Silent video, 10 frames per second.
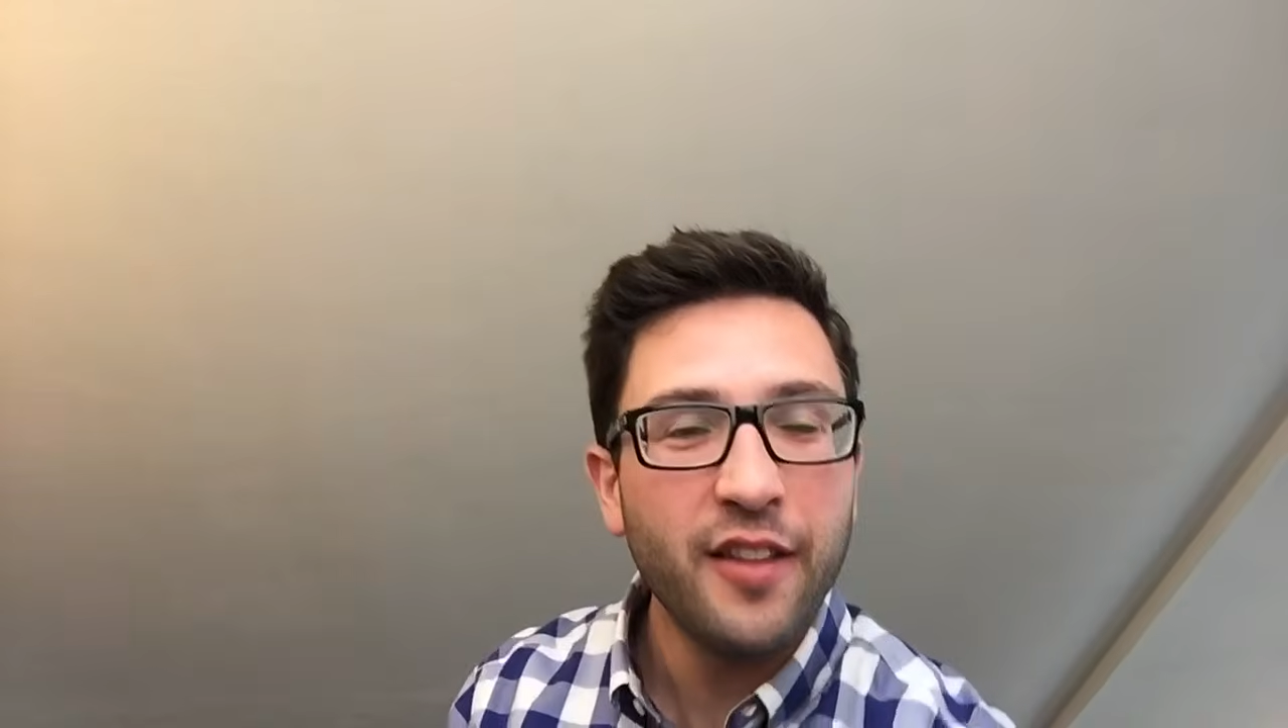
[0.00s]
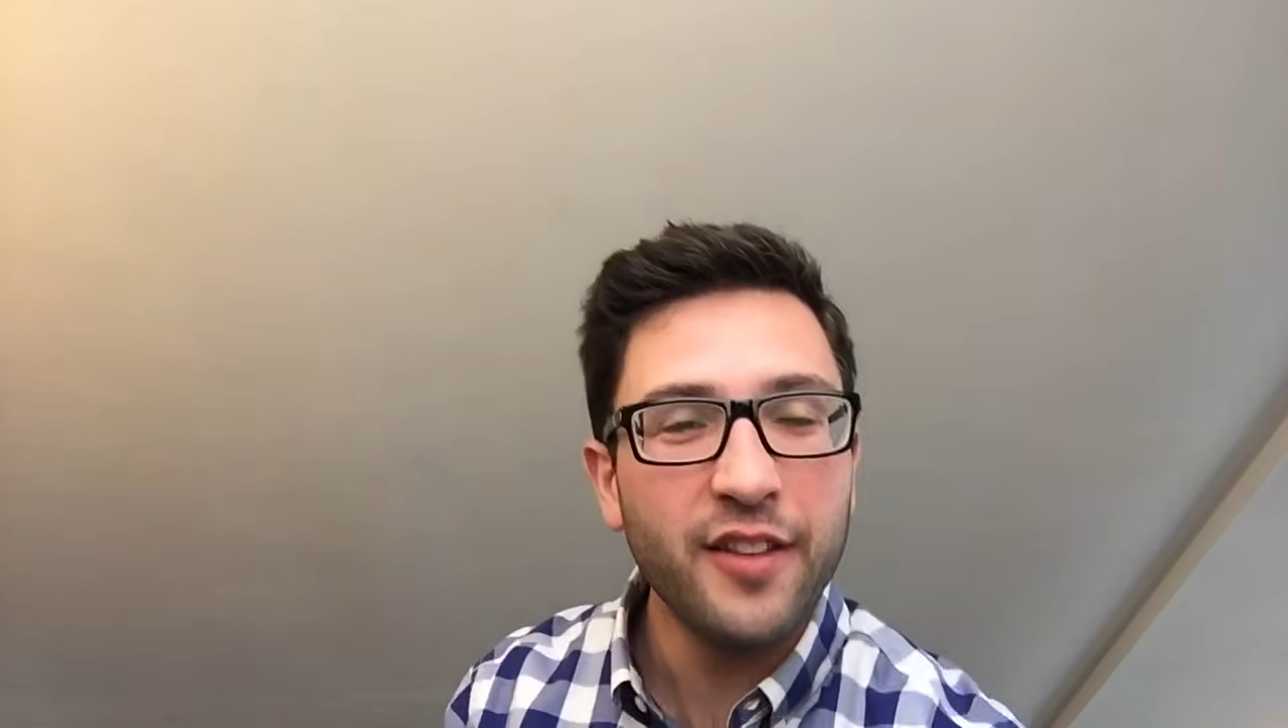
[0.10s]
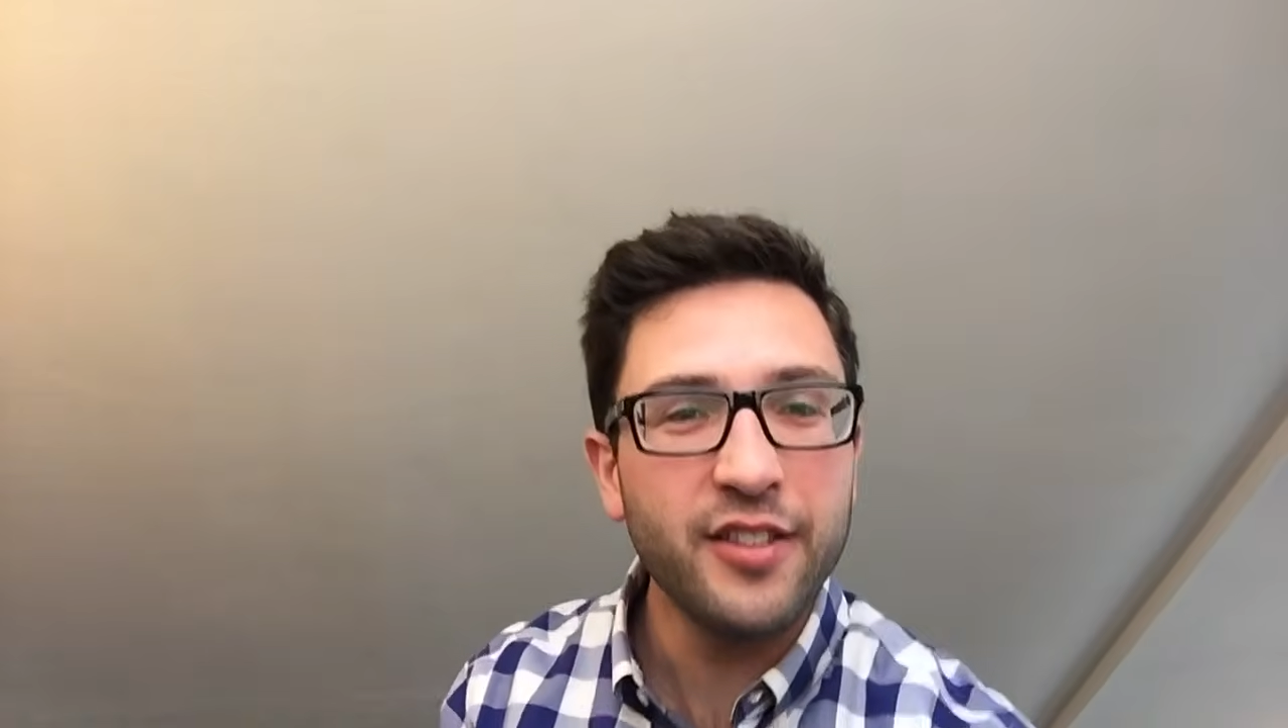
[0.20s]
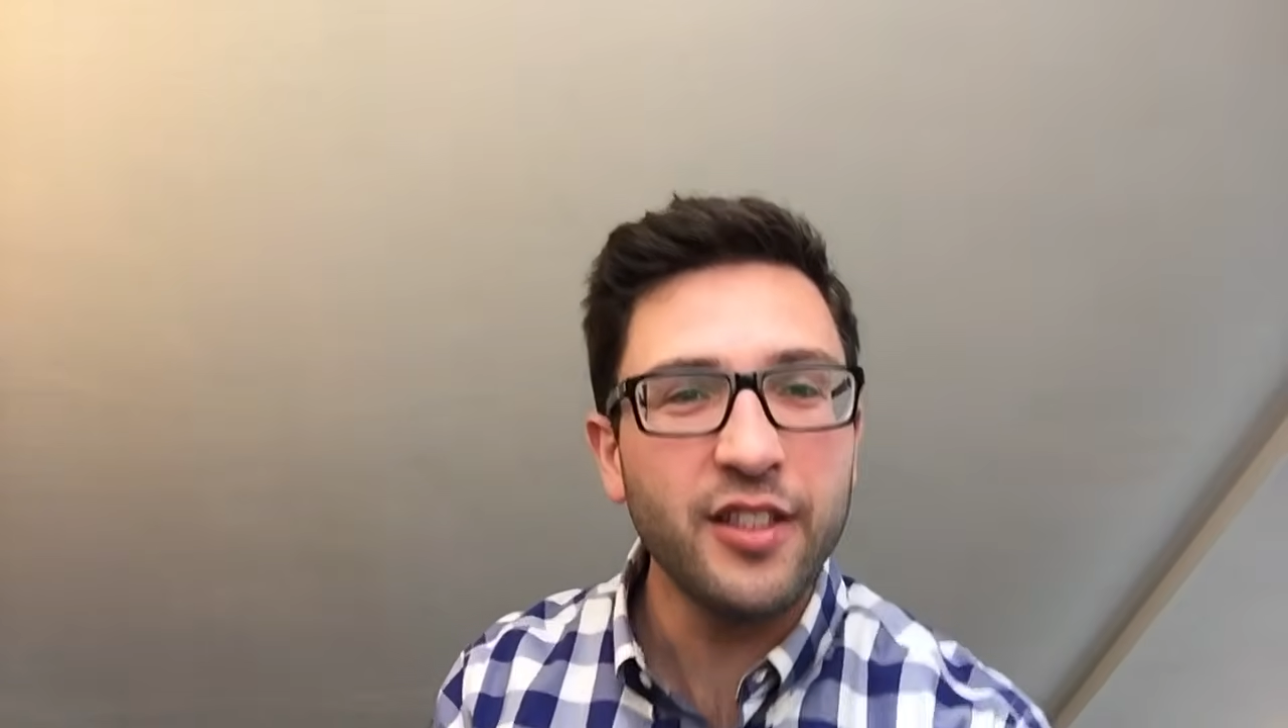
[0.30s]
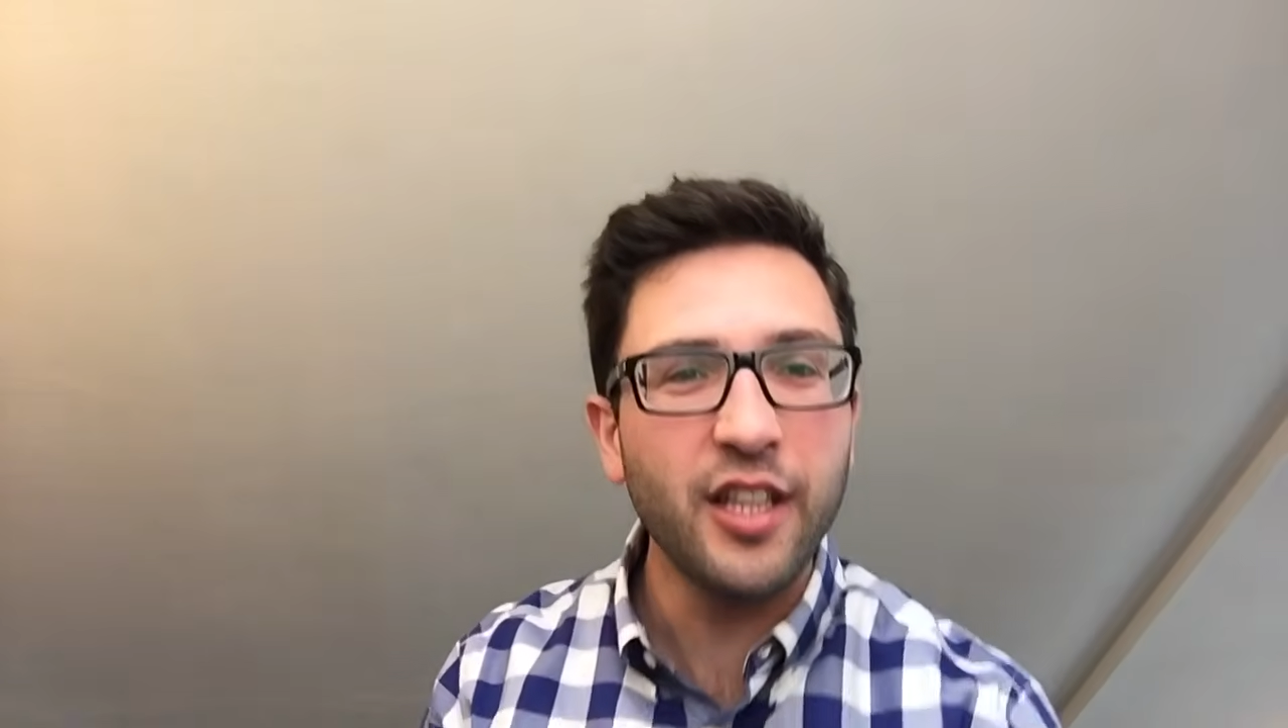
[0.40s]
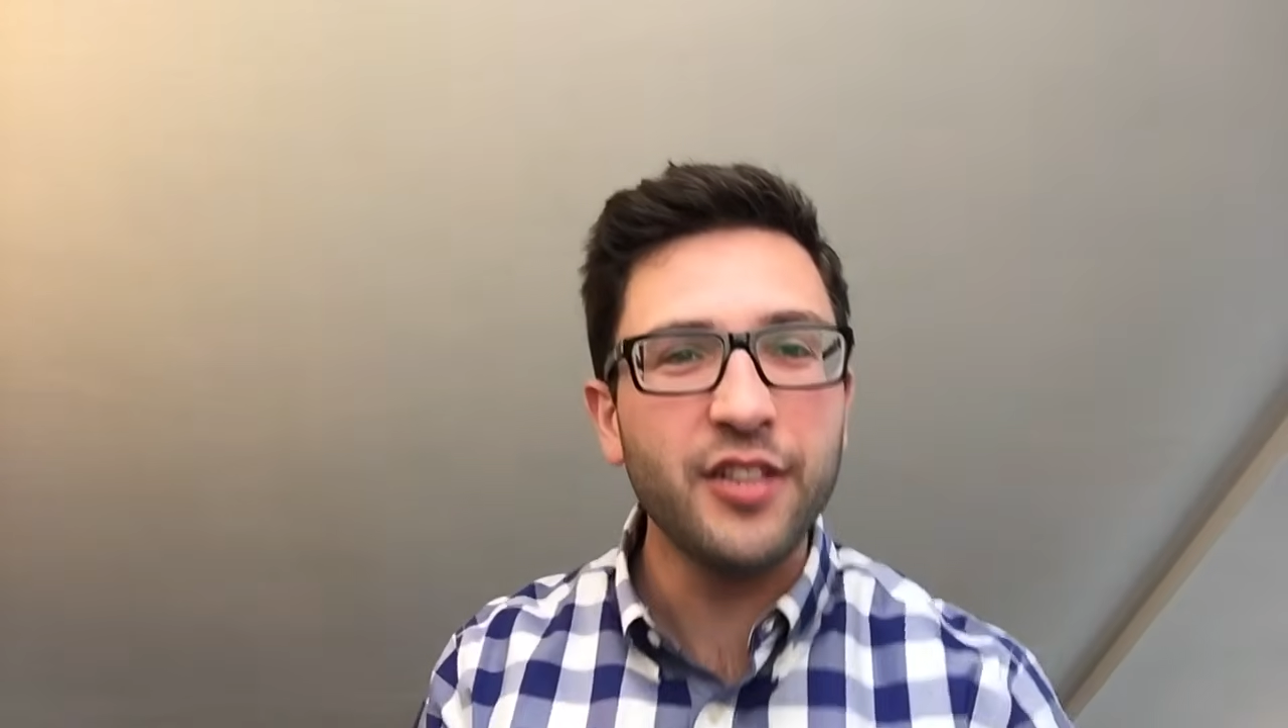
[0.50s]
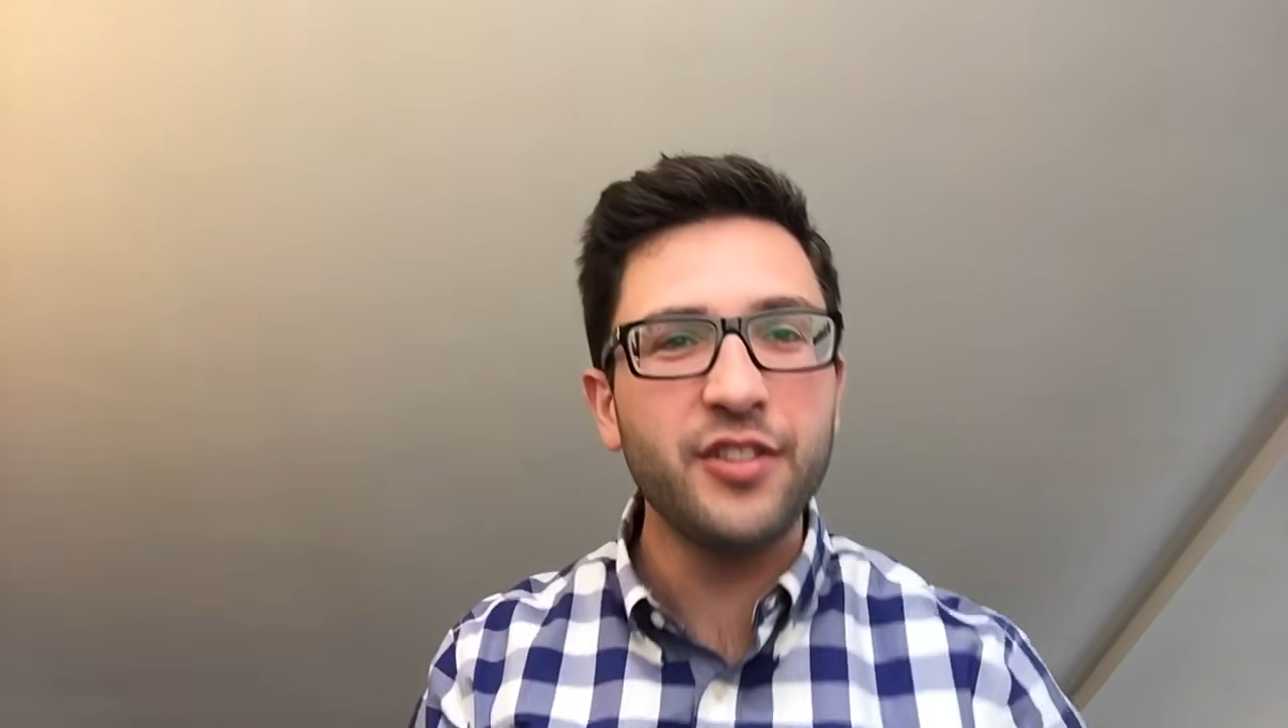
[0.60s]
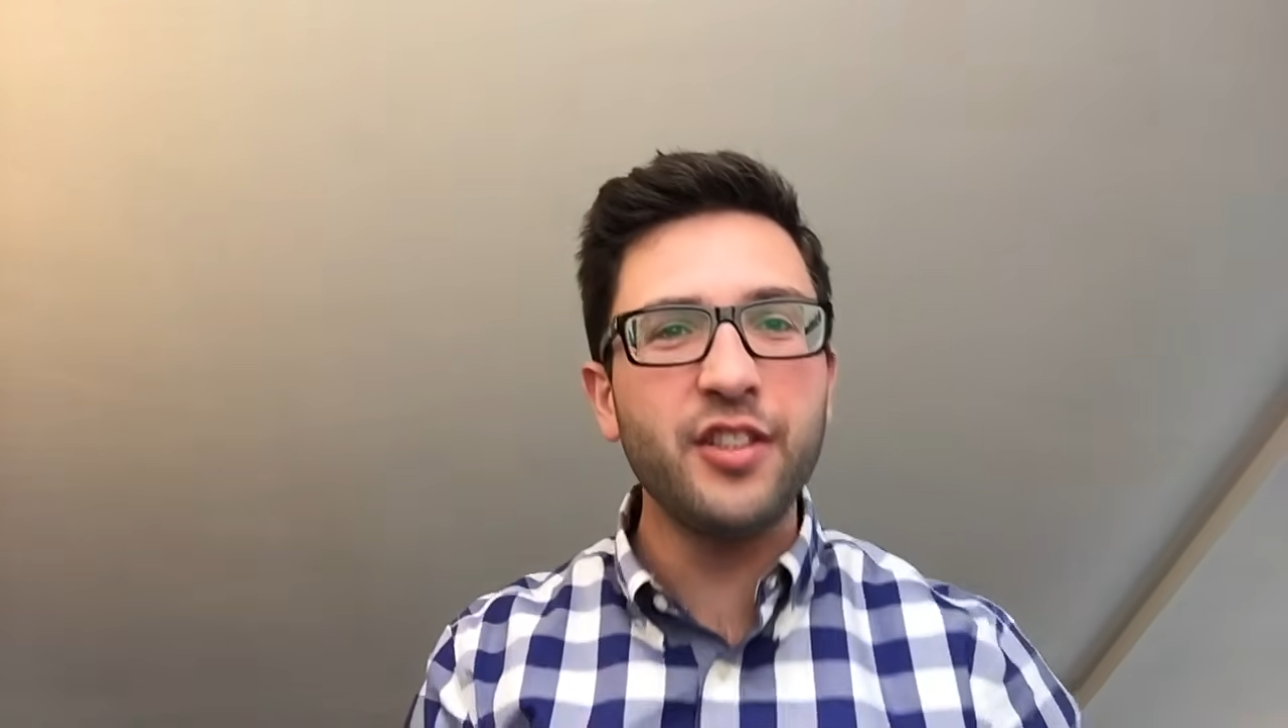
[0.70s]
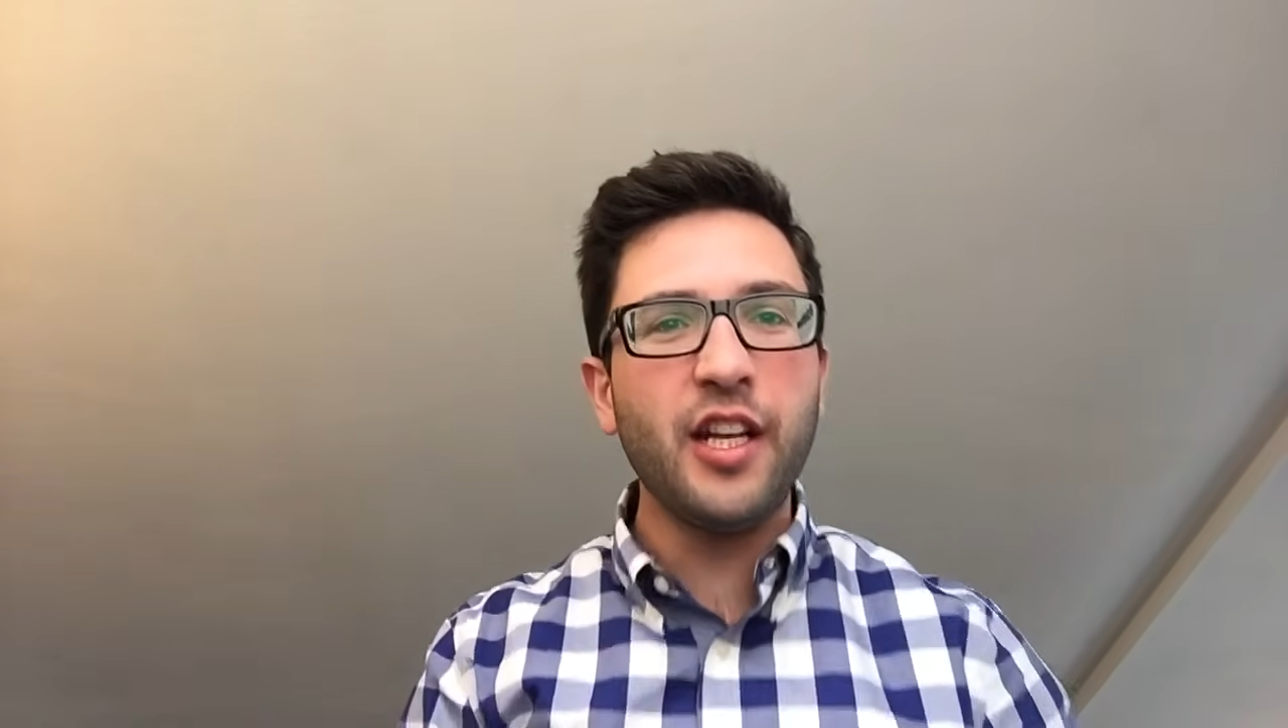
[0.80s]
this is a lesson in